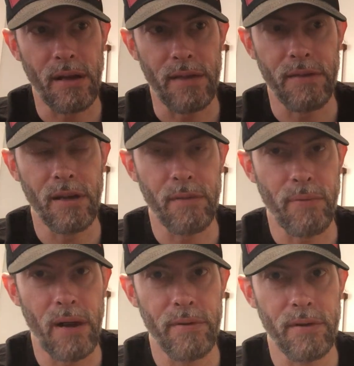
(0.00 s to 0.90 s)
I think I'd
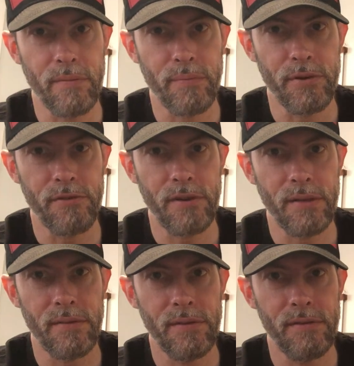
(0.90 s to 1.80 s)
probably
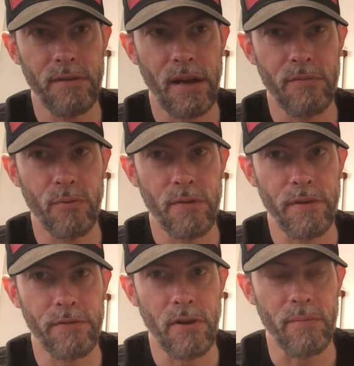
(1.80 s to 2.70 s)
appreciate these guys more if I
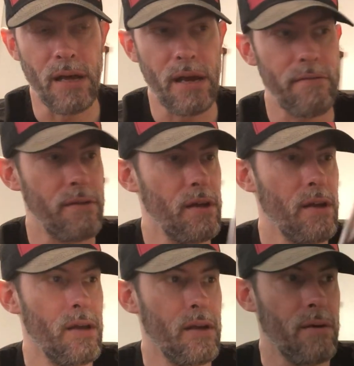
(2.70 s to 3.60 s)
saw them live.
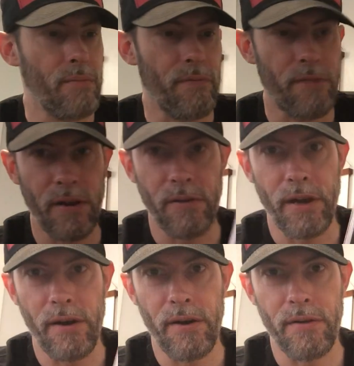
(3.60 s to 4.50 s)
But Fatal
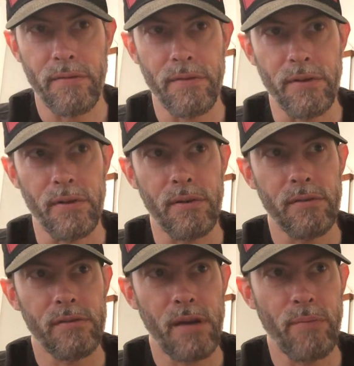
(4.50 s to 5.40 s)
Error, the
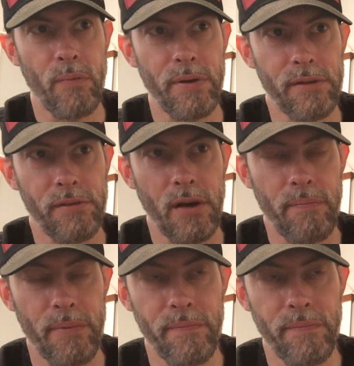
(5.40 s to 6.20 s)
tempo picks up.